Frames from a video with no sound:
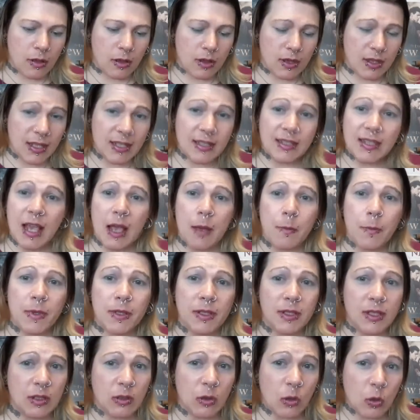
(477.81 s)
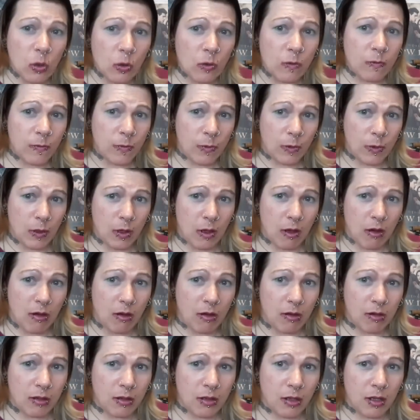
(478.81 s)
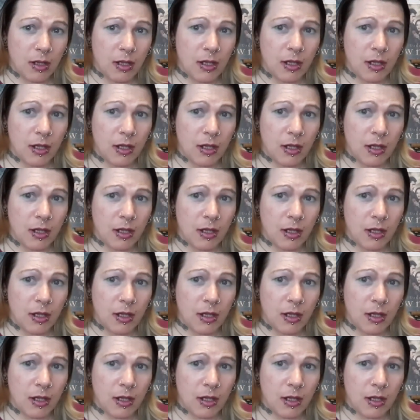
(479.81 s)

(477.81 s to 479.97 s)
This happens an awful lot